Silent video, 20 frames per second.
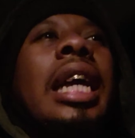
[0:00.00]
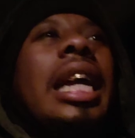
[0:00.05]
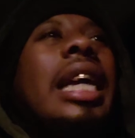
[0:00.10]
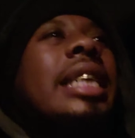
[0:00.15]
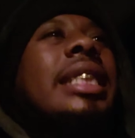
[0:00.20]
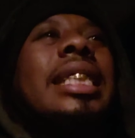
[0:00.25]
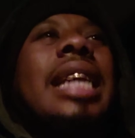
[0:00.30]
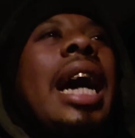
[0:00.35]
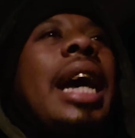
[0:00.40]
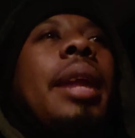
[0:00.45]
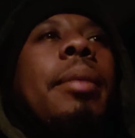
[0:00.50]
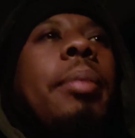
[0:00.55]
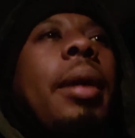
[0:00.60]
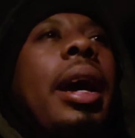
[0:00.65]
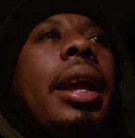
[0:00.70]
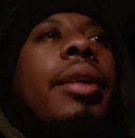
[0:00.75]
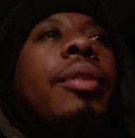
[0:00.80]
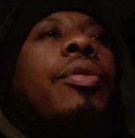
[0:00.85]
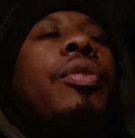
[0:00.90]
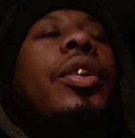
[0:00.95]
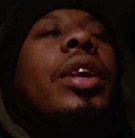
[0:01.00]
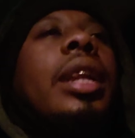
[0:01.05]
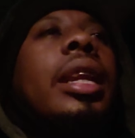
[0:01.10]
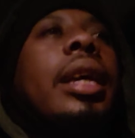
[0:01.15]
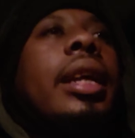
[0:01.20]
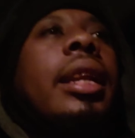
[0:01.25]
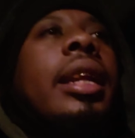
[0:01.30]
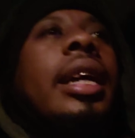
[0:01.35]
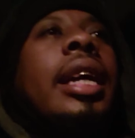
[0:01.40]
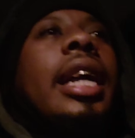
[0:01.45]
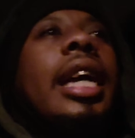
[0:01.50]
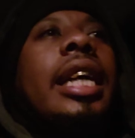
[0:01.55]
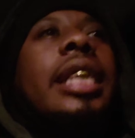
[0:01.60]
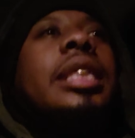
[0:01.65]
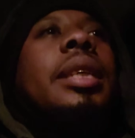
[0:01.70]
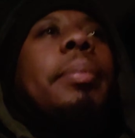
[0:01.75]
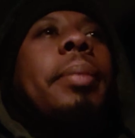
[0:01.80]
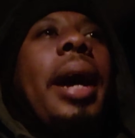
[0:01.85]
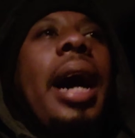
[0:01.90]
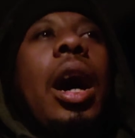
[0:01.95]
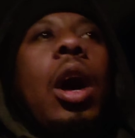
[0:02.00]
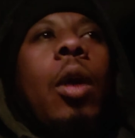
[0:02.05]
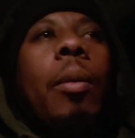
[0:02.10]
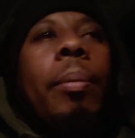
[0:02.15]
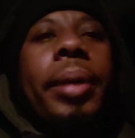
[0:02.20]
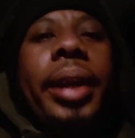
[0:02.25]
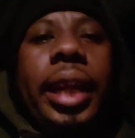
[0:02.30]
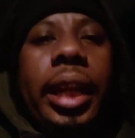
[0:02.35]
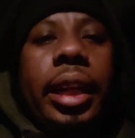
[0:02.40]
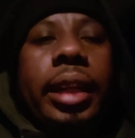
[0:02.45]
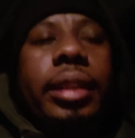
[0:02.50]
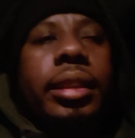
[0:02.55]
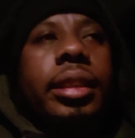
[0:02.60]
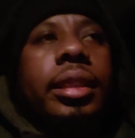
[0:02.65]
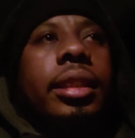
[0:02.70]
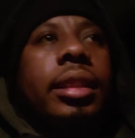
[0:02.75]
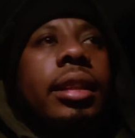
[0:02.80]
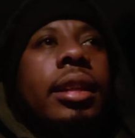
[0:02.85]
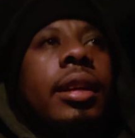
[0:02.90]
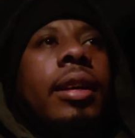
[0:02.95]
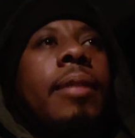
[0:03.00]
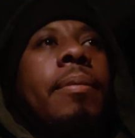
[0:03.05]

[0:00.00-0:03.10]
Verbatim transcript: It's not about a feeling, it's about obedience.